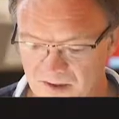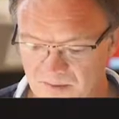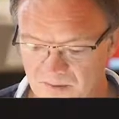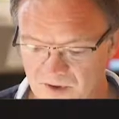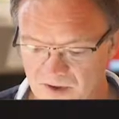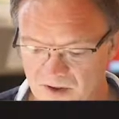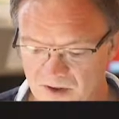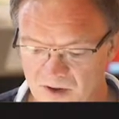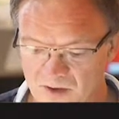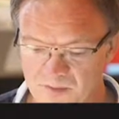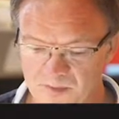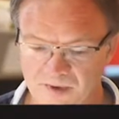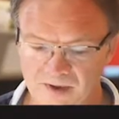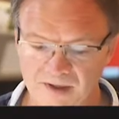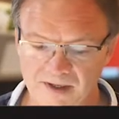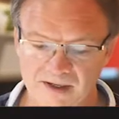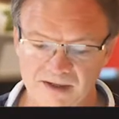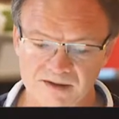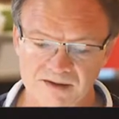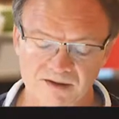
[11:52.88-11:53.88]
I'm going to
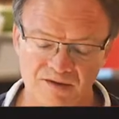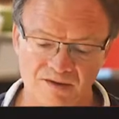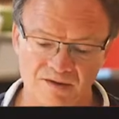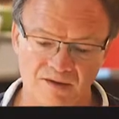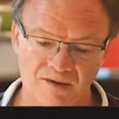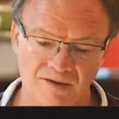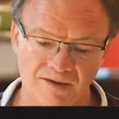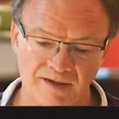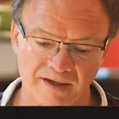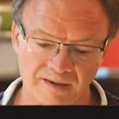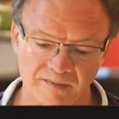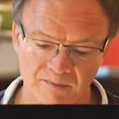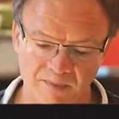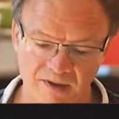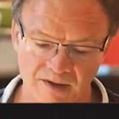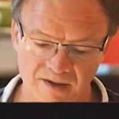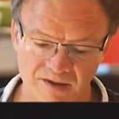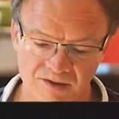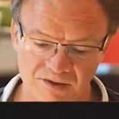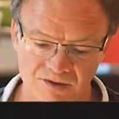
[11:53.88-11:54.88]
open that on that
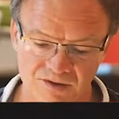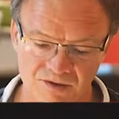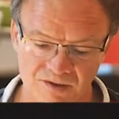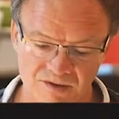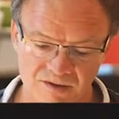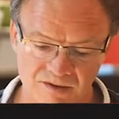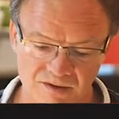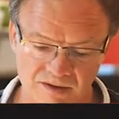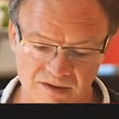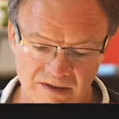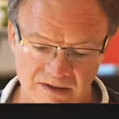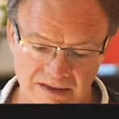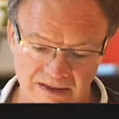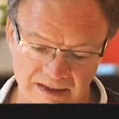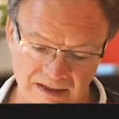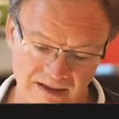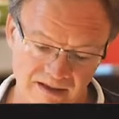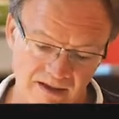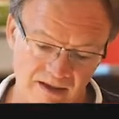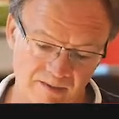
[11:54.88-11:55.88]
page,
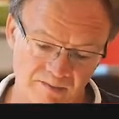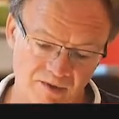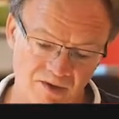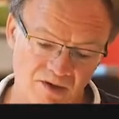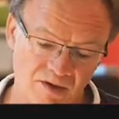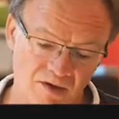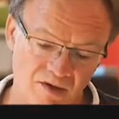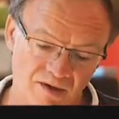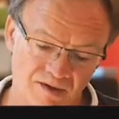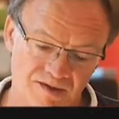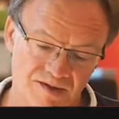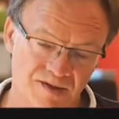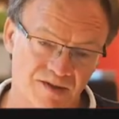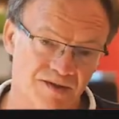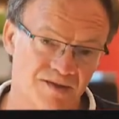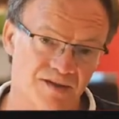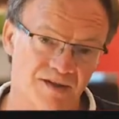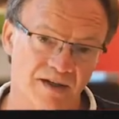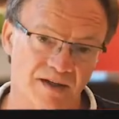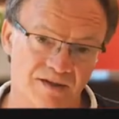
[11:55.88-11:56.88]
and I'm going to ask
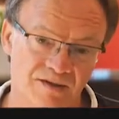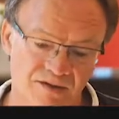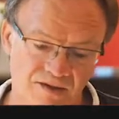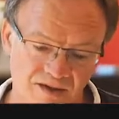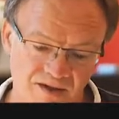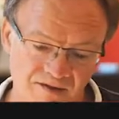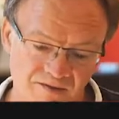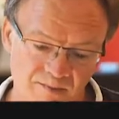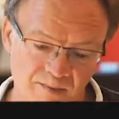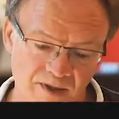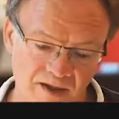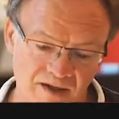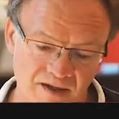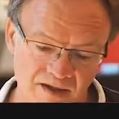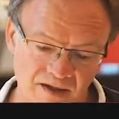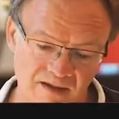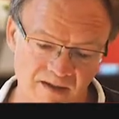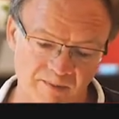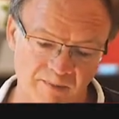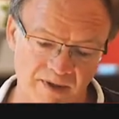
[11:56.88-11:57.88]
this site to give me a
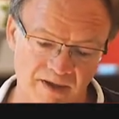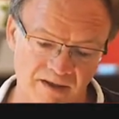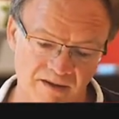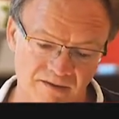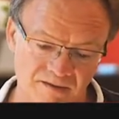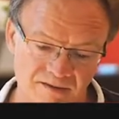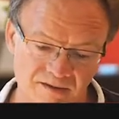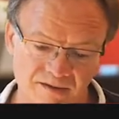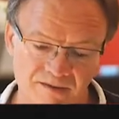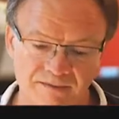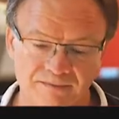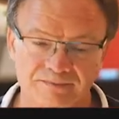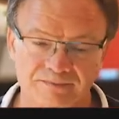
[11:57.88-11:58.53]
color palette.